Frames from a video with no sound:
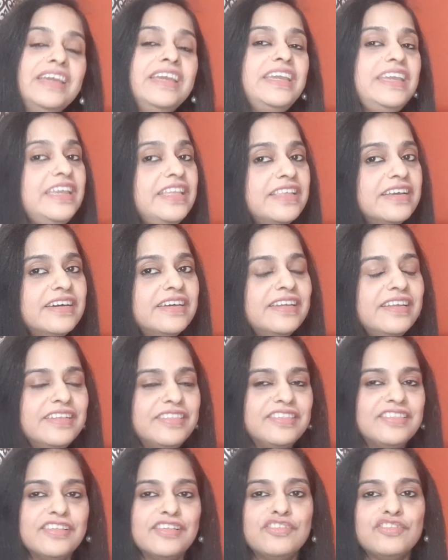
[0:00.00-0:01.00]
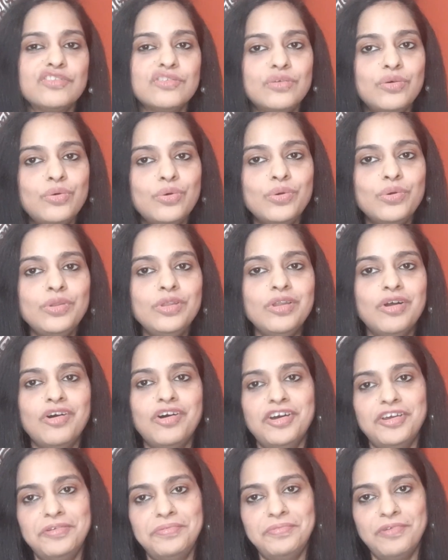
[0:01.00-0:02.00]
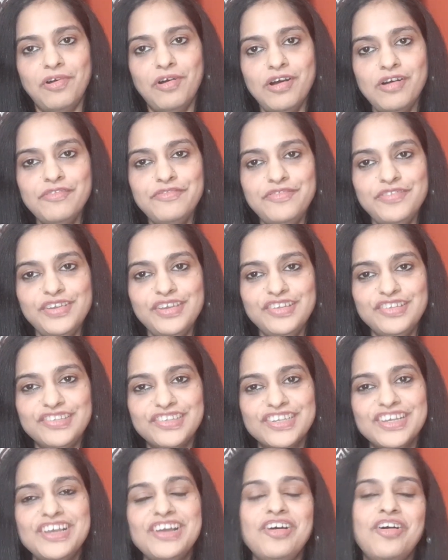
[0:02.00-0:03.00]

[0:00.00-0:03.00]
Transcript: Either it's a school or office